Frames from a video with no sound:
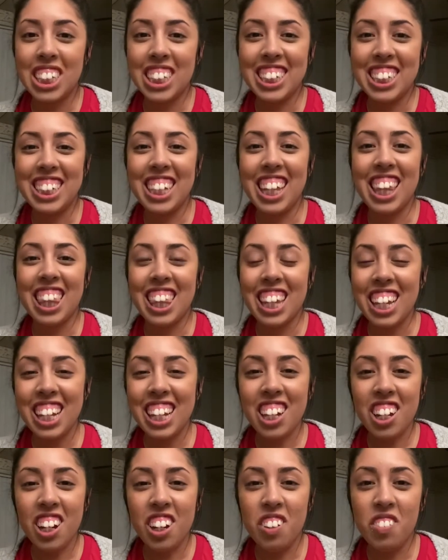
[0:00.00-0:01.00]
to think
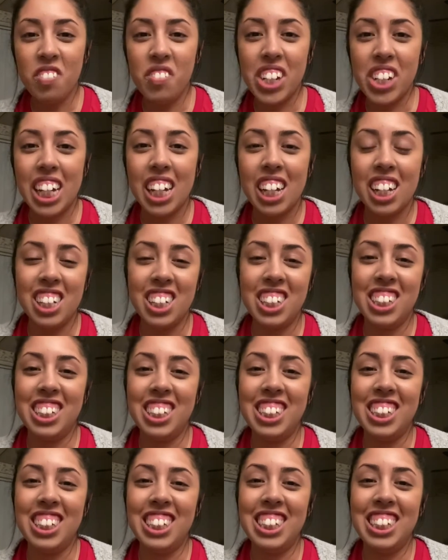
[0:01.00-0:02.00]
of
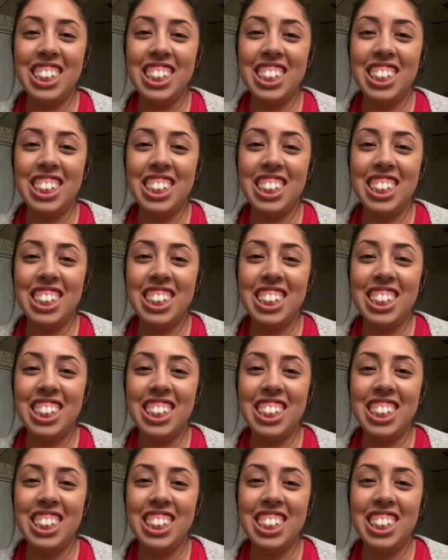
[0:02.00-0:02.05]
because